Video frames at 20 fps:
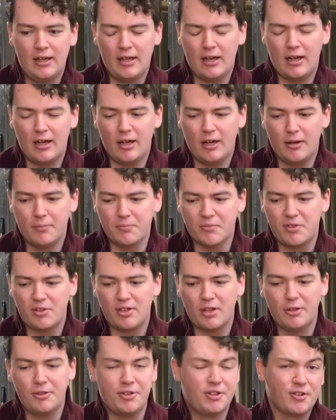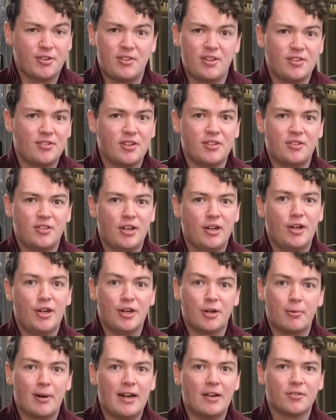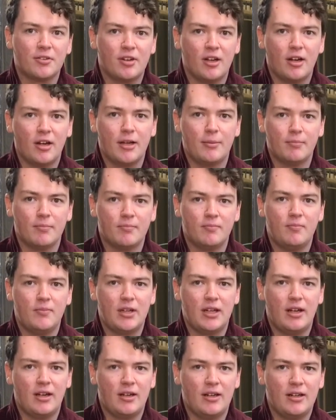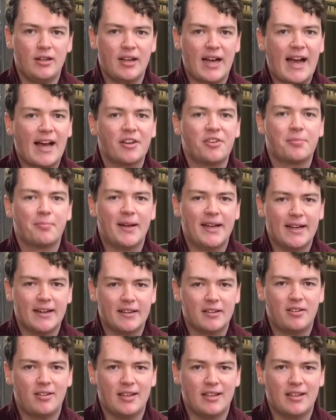So just as a turnaround time aspect,